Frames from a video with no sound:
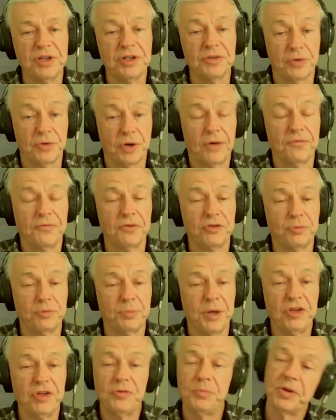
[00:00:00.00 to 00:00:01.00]
of office
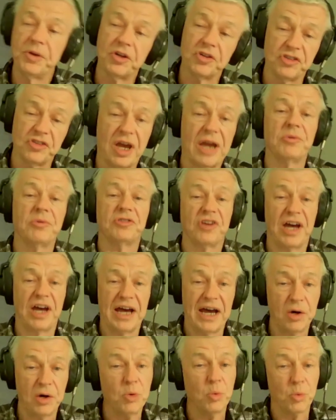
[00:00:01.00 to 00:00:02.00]
space because I was
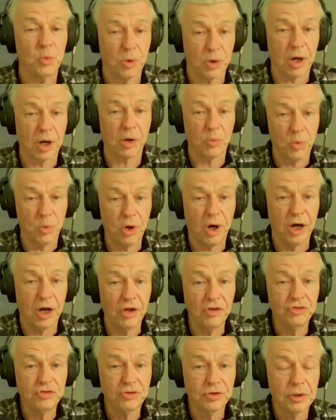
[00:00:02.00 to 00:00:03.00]
out where I
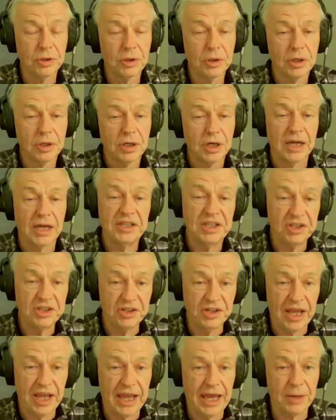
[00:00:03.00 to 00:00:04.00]
was. I needed
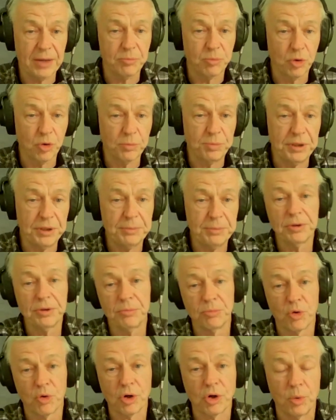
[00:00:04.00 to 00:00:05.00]
to add more people and
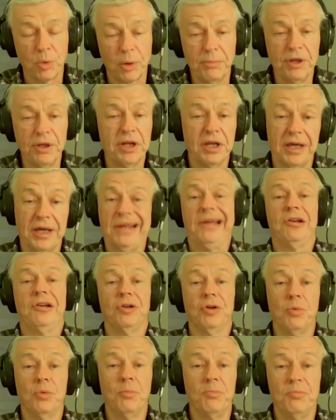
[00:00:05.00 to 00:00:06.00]
more equipment, and I had
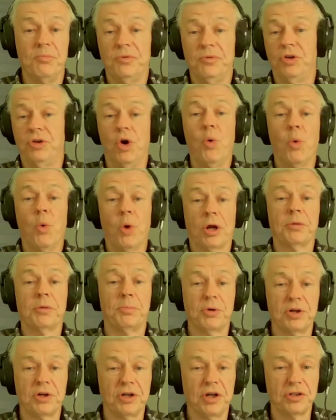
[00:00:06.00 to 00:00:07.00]
nowhere to
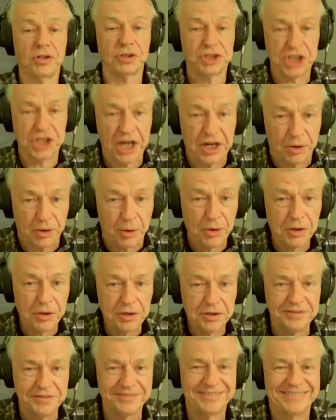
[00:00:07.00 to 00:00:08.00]
put another chair.
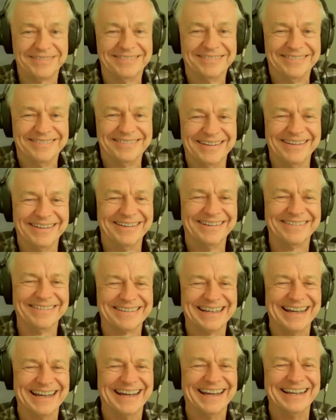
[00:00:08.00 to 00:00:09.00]

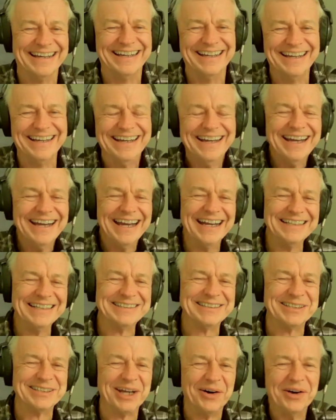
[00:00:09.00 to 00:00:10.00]
Okay. And
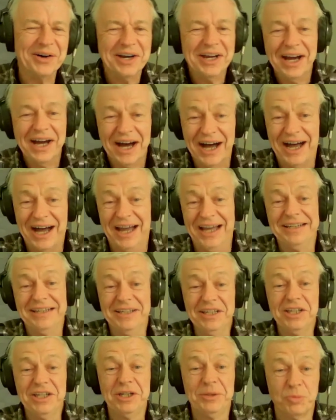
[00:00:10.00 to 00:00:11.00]
so I
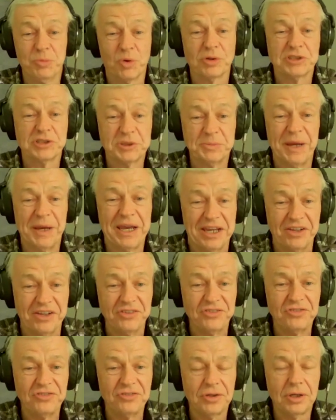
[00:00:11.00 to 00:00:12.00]
needed more
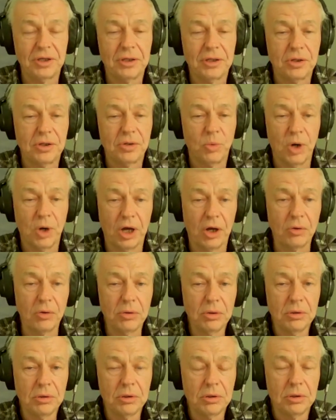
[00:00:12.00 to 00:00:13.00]
space. Well,
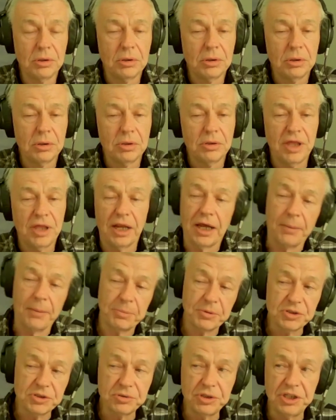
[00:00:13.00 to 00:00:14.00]
that
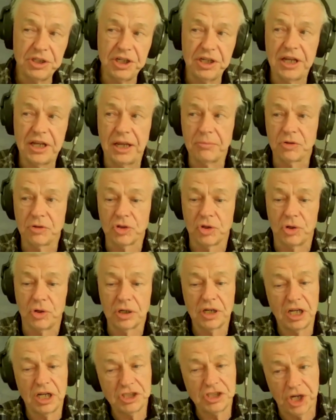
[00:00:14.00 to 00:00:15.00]
opportunity came along
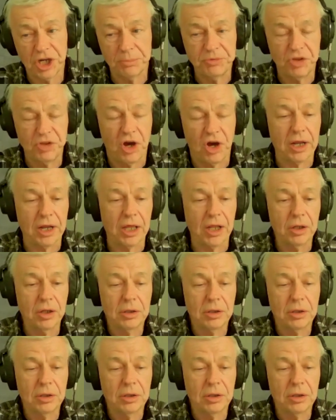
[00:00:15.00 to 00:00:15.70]
and I jumped on it.